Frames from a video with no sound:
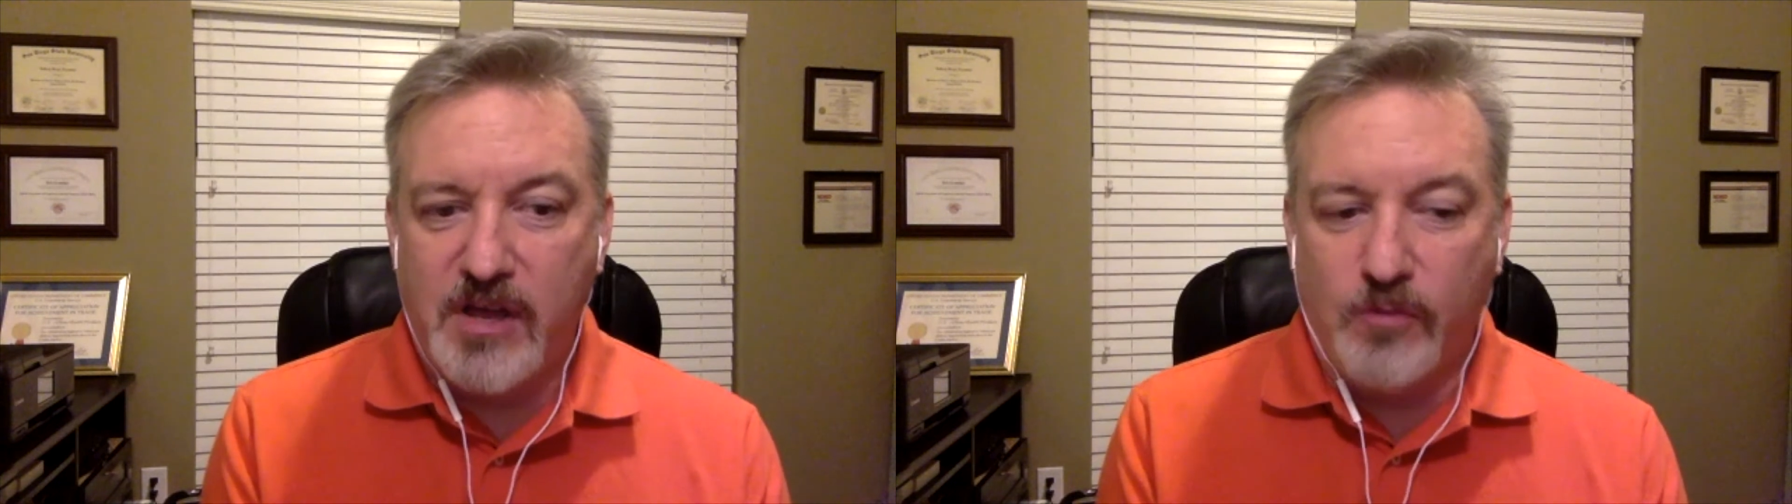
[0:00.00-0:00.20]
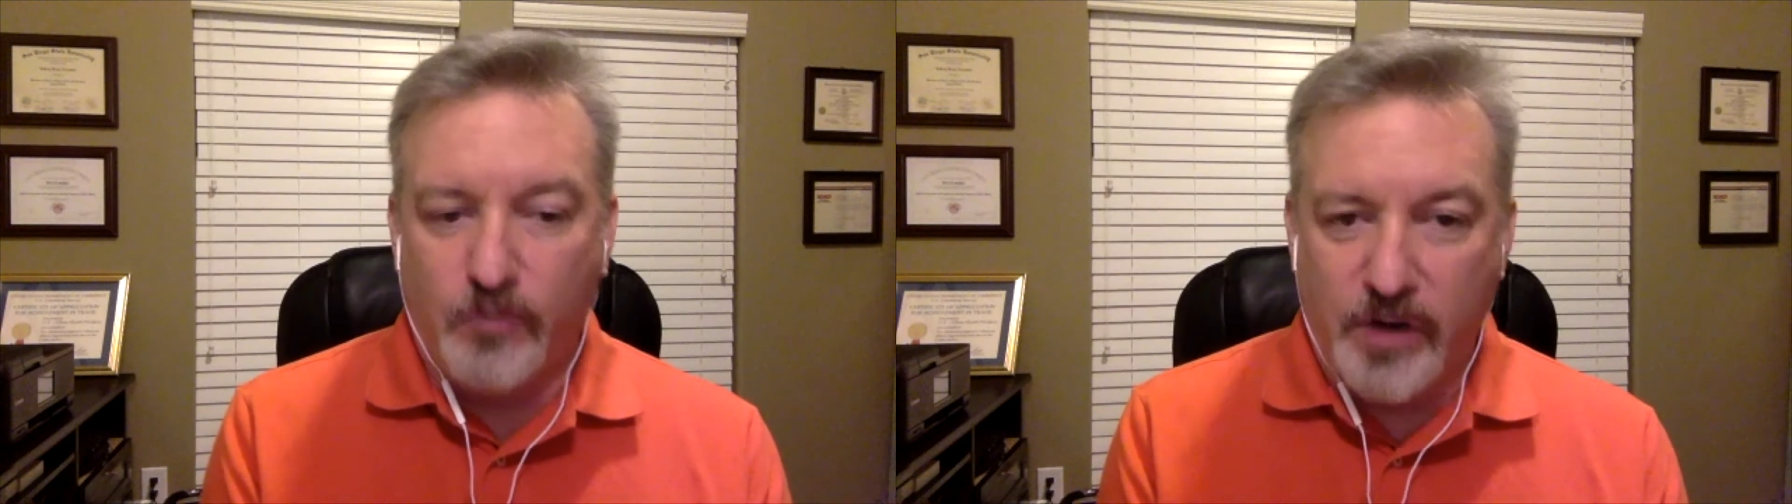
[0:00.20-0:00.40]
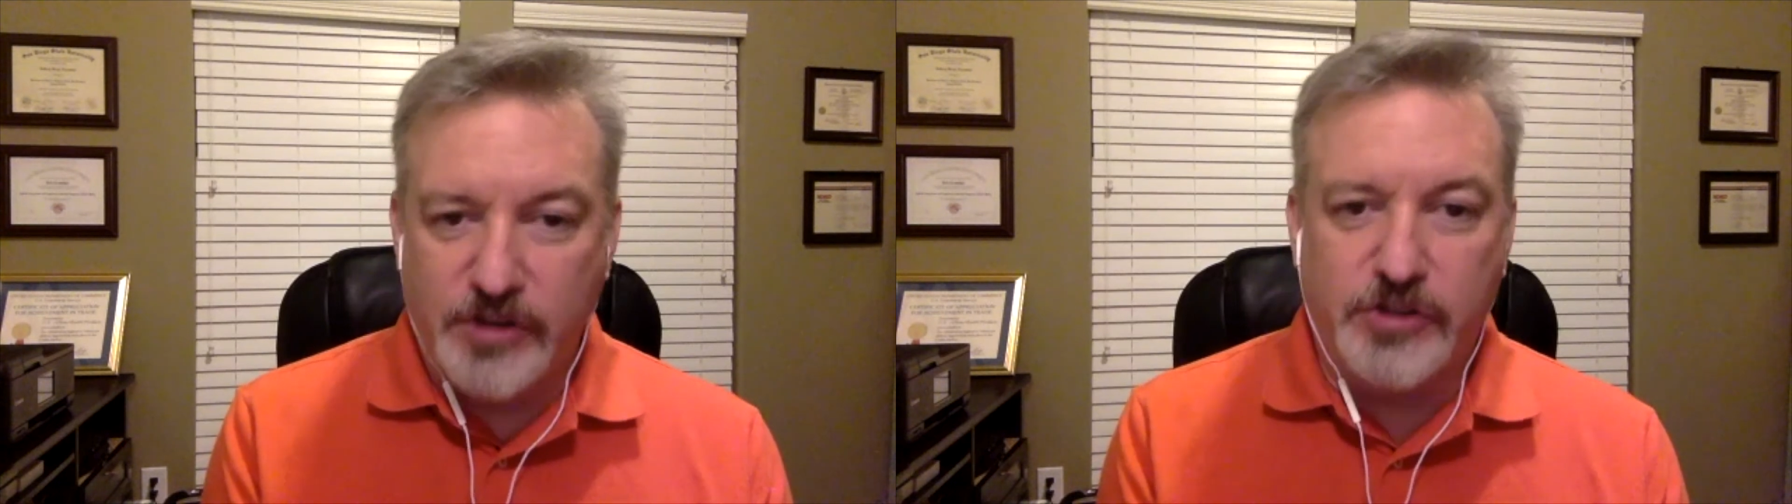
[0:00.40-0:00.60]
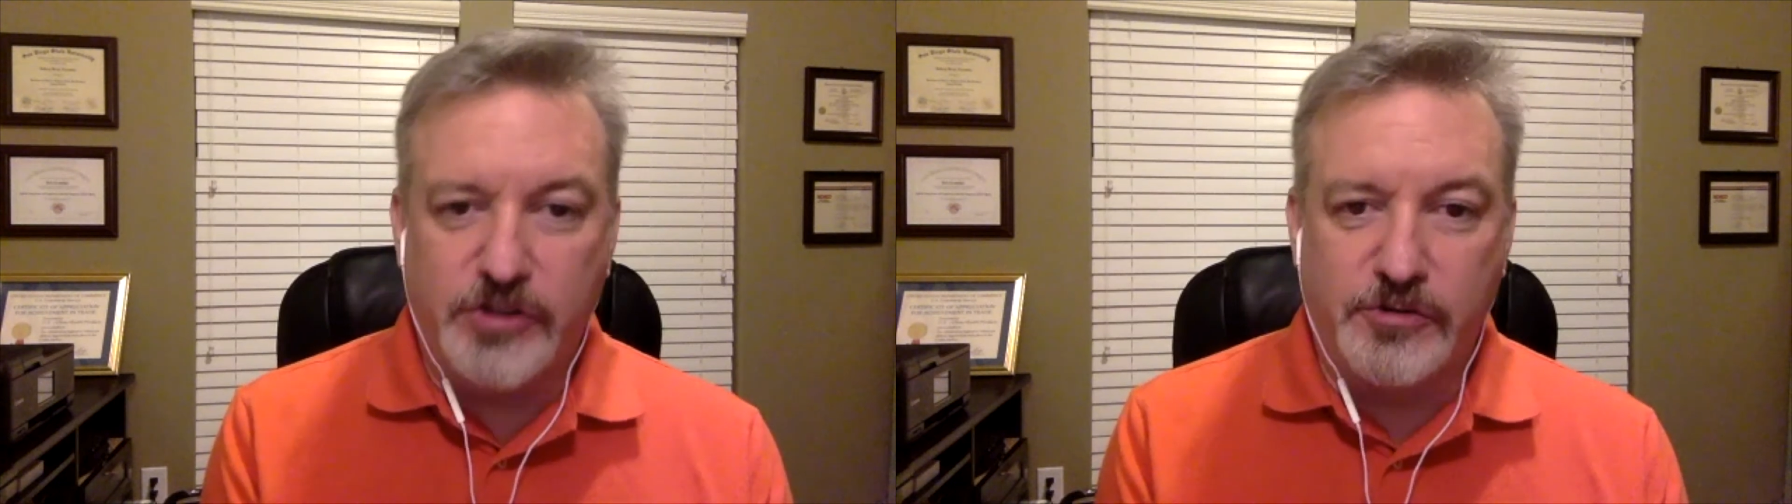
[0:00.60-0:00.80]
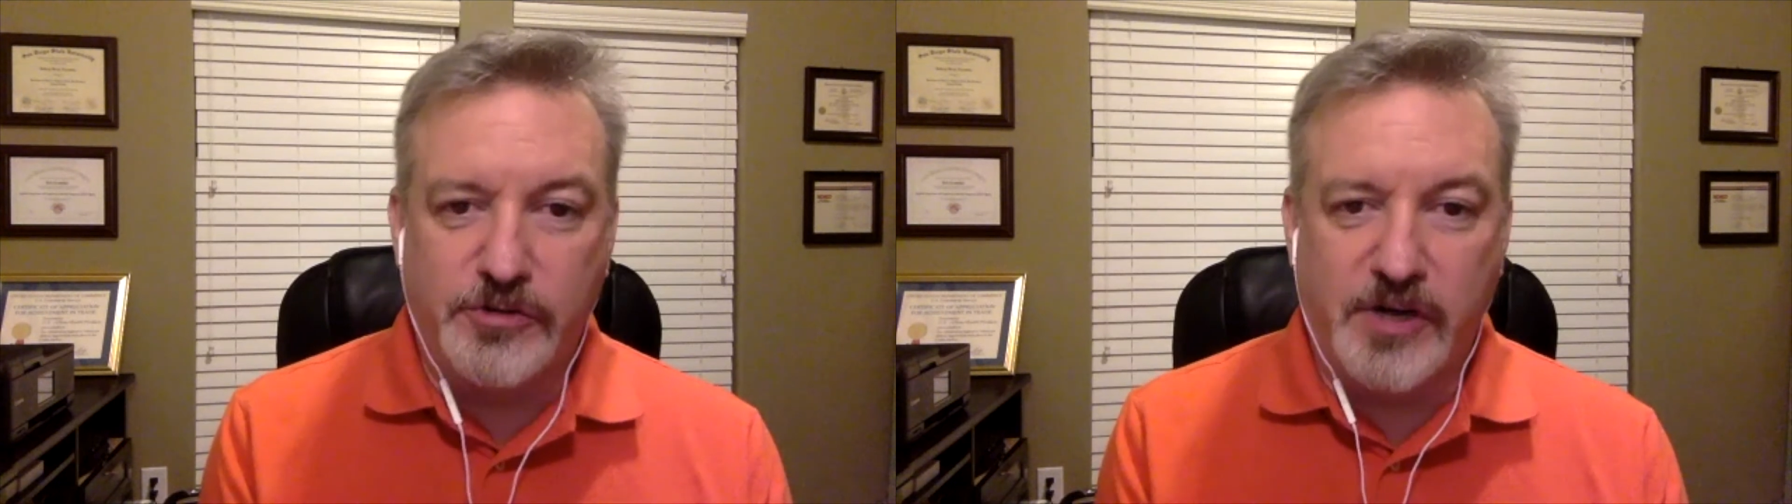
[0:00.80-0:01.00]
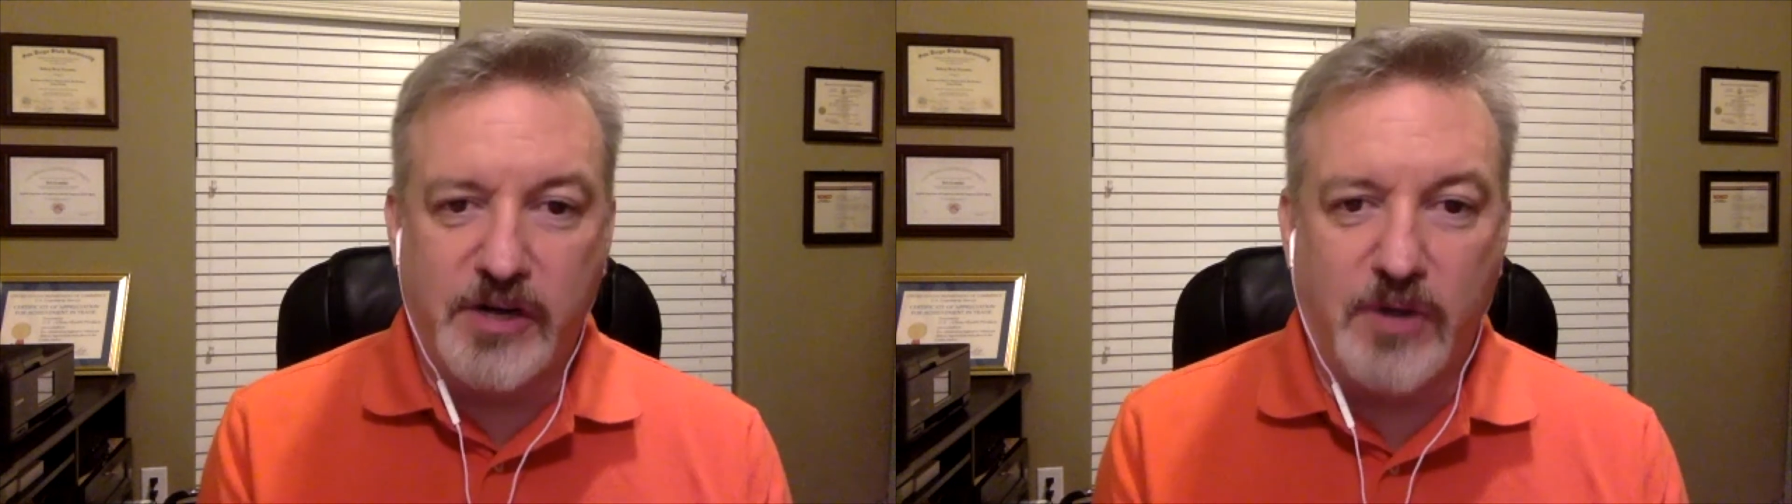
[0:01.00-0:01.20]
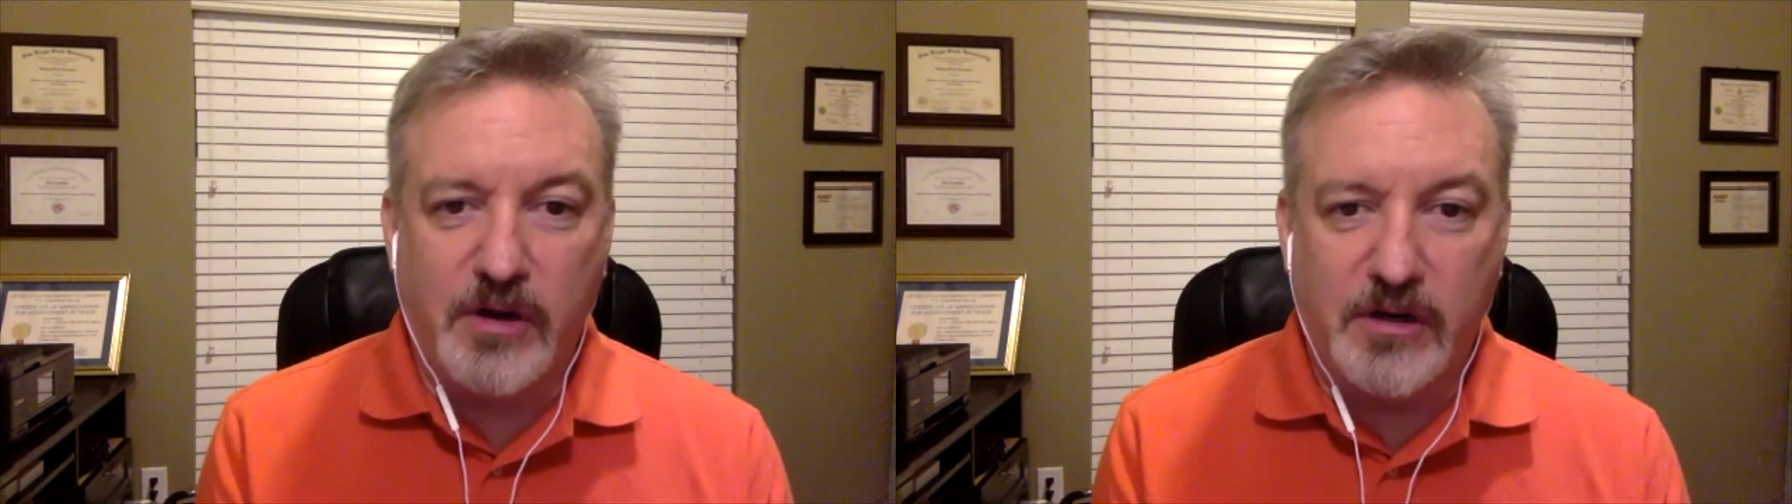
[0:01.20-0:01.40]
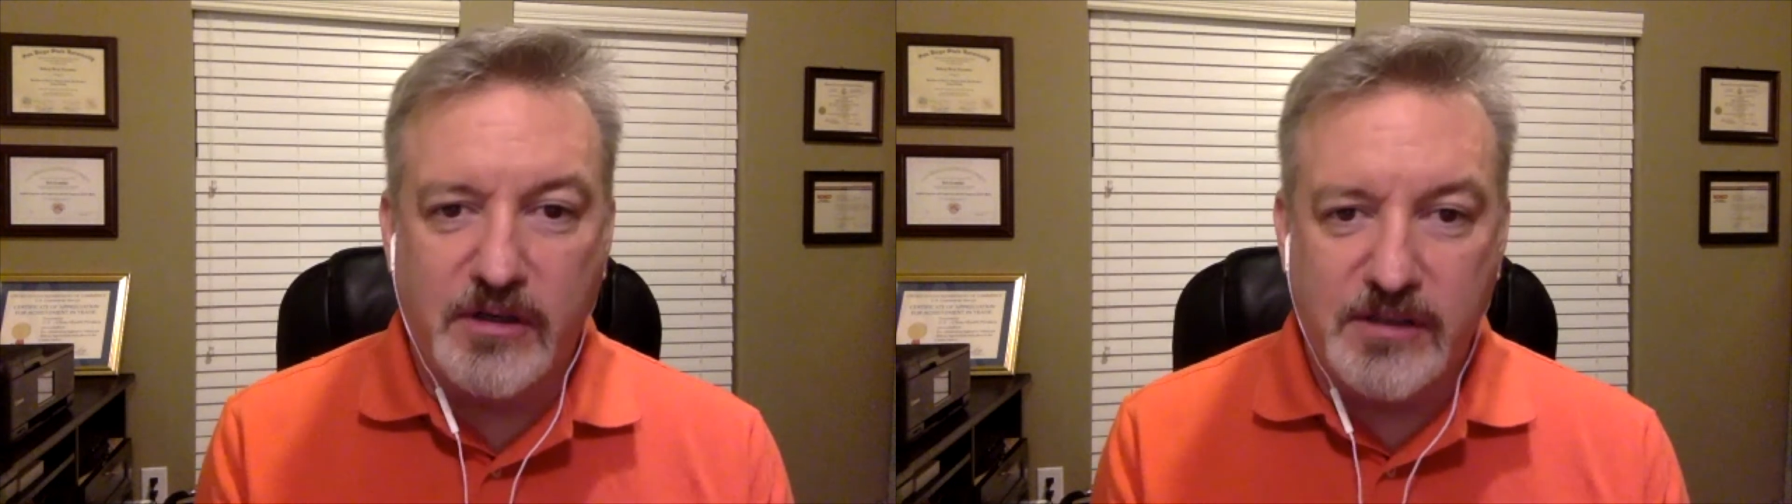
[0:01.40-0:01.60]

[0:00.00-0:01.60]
registered trademark,